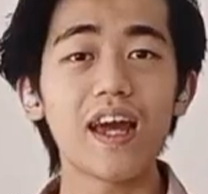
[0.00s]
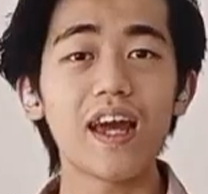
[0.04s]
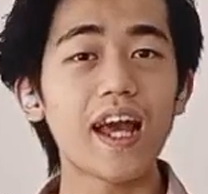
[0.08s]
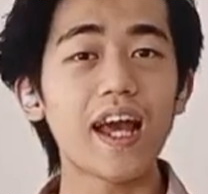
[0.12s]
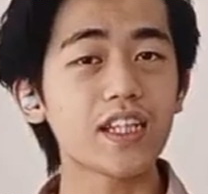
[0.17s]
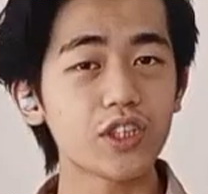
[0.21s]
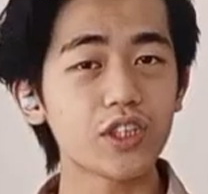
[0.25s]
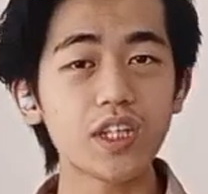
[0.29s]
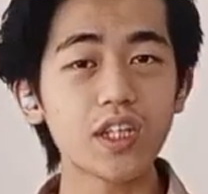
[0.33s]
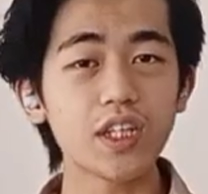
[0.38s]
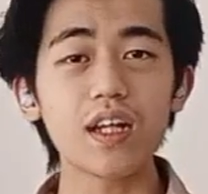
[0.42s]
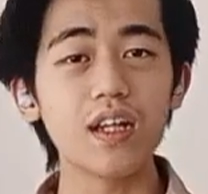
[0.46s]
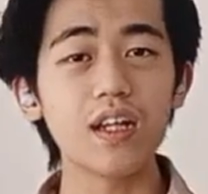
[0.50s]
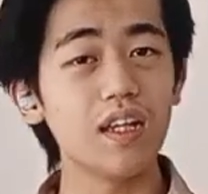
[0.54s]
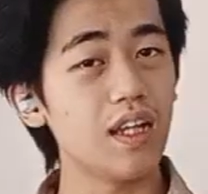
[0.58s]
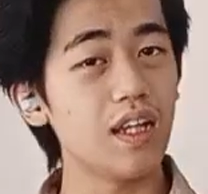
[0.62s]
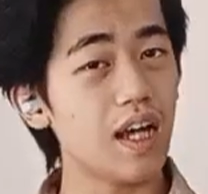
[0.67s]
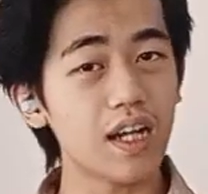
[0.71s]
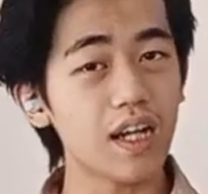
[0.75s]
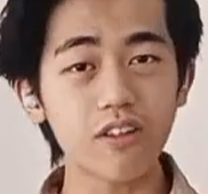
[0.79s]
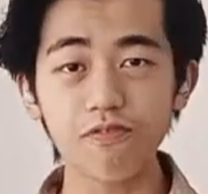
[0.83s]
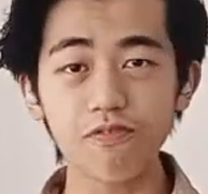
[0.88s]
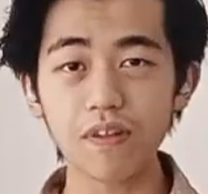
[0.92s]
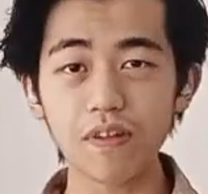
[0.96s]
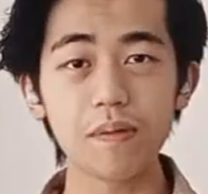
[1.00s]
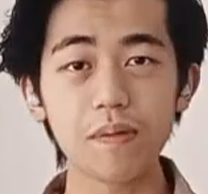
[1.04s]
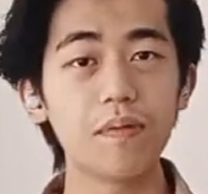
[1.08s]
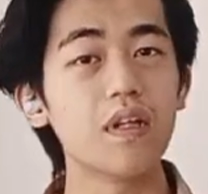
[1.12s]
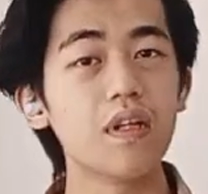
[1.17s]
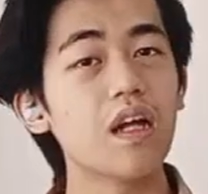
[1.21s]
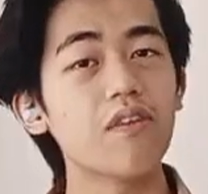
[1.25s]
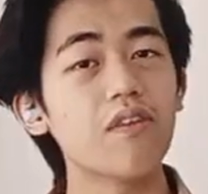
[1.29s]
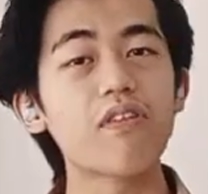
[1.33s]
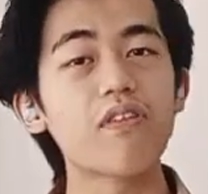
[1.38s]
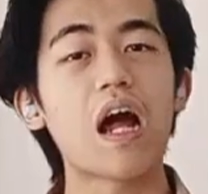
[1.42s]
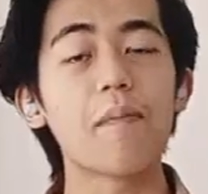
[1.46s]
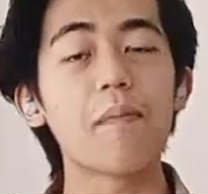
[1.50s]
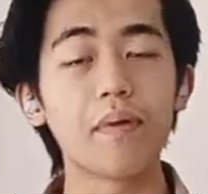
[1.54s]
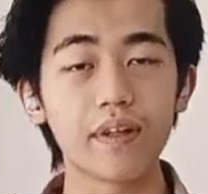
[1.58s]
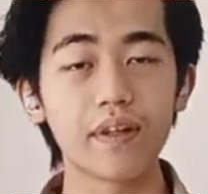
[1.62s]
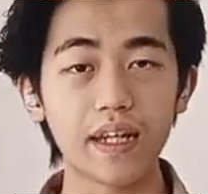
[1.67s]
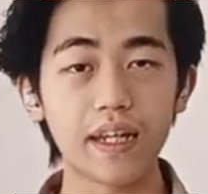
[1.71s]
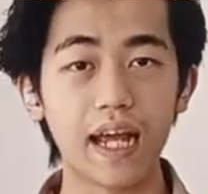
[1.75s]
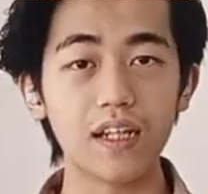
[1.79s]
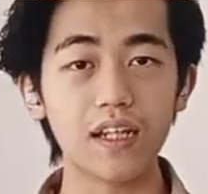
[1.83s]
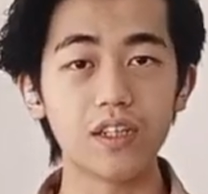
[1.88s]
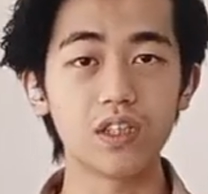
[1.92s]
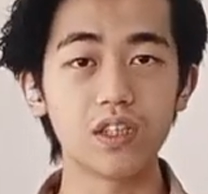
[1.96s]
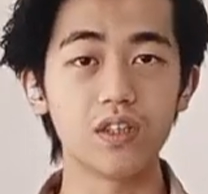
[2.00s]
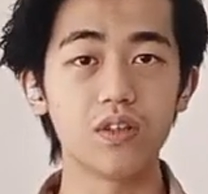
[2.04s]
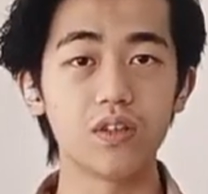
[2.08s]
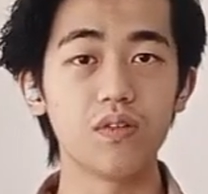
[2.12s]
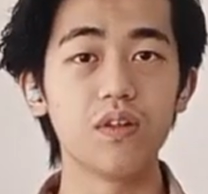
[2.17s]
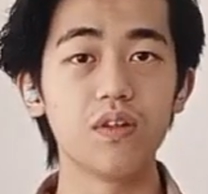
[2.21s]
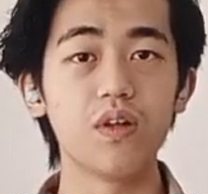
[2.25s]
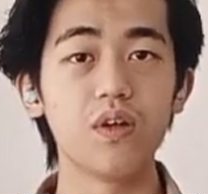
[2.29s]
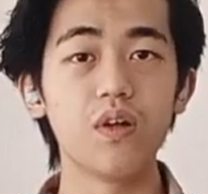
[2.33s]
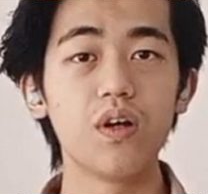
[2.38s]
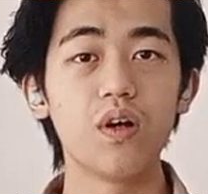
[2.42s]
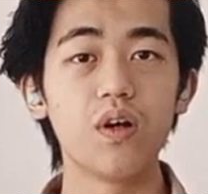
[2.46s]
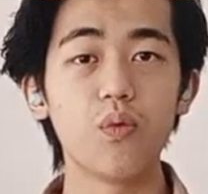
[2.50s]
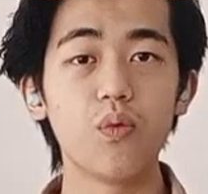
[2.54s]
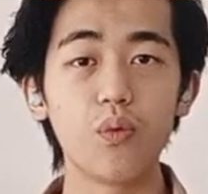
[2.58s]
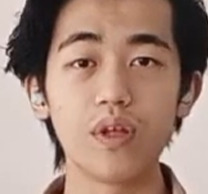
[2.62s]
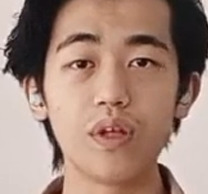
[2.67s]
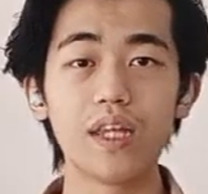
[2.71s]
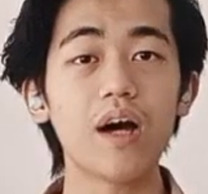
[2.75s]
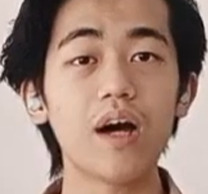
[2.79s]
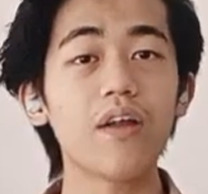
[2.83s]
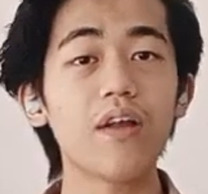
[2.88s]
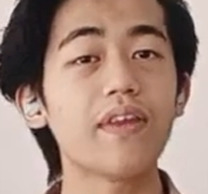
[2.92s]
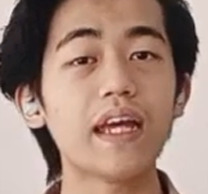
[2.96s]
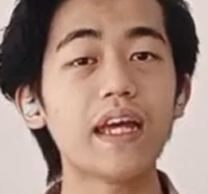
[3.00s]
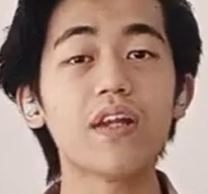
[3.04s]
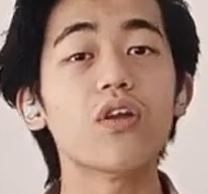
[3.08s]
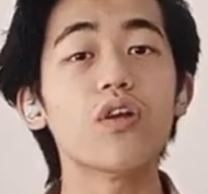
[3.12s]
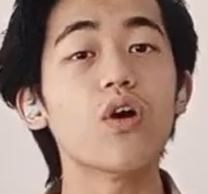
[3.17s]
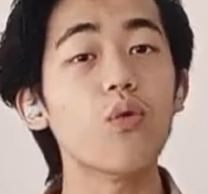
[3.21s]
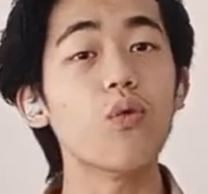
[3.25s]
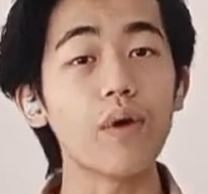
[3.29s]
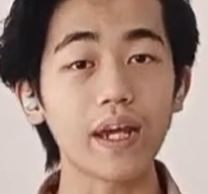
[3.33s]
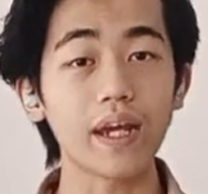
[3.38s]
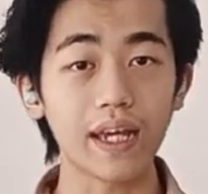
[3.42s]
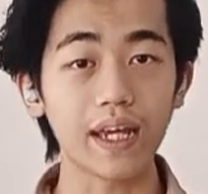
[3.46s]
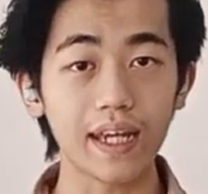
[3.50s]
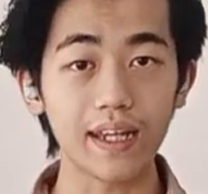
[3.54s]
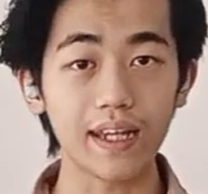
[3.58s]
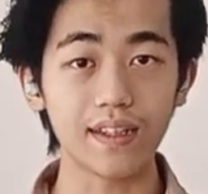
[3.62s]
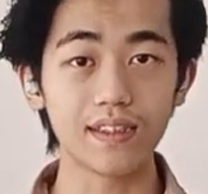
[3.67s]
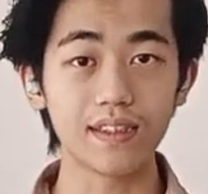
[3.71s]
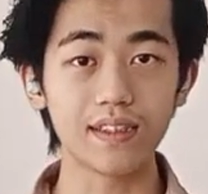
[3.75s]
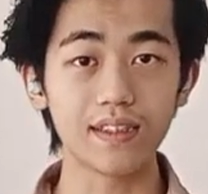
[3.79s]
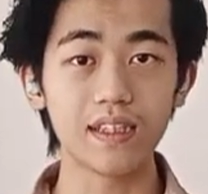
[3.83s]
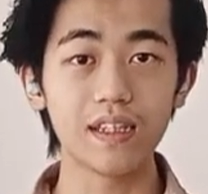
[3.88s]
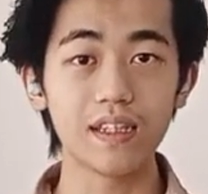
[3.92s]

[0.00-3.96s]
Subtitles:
Actually, a lot of people have hypertension without them knowing it